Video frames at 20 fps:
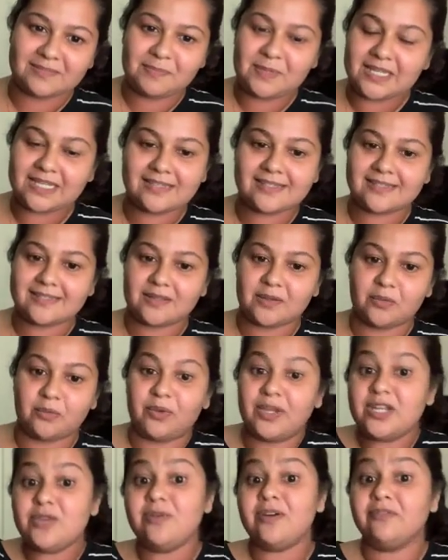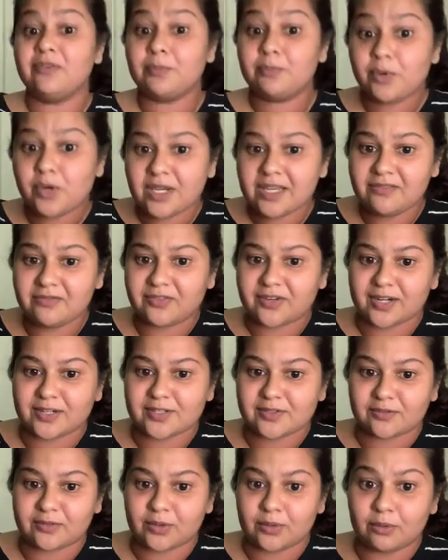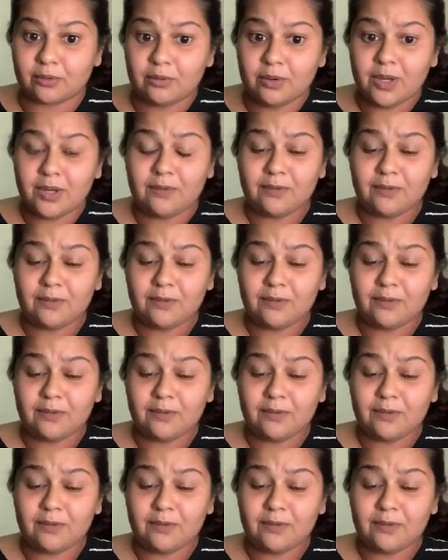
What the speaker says: because when you have a book in front of you,